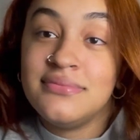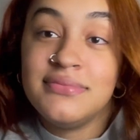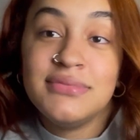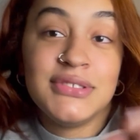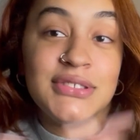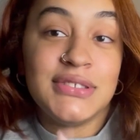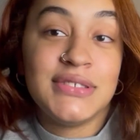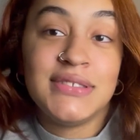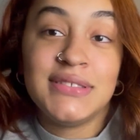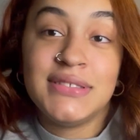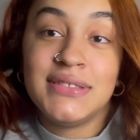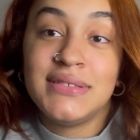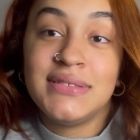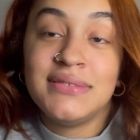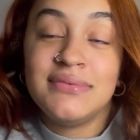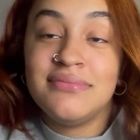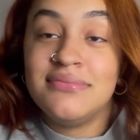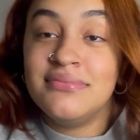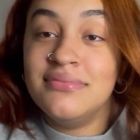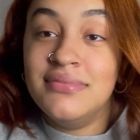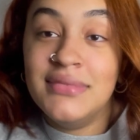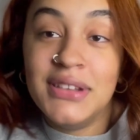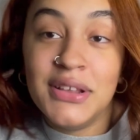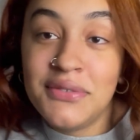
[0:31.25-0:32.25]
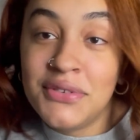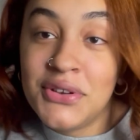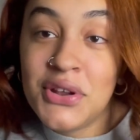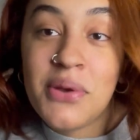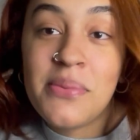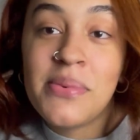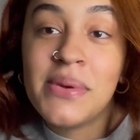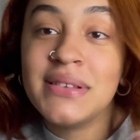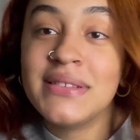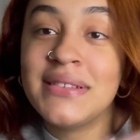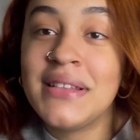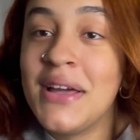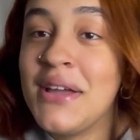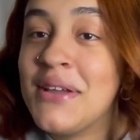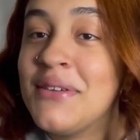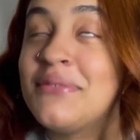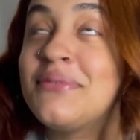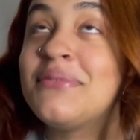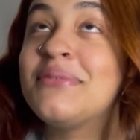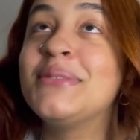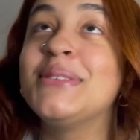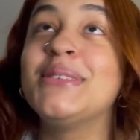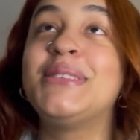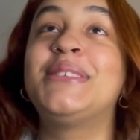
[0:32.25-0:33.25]
just living our best
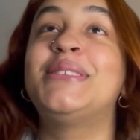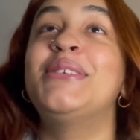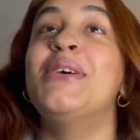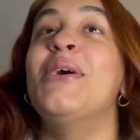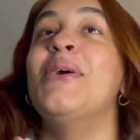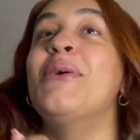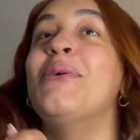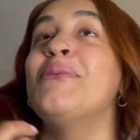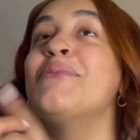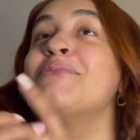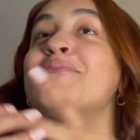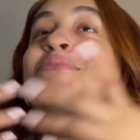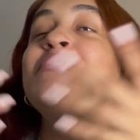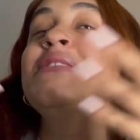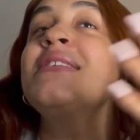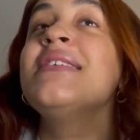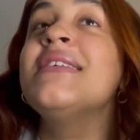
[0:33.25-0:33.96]
life. So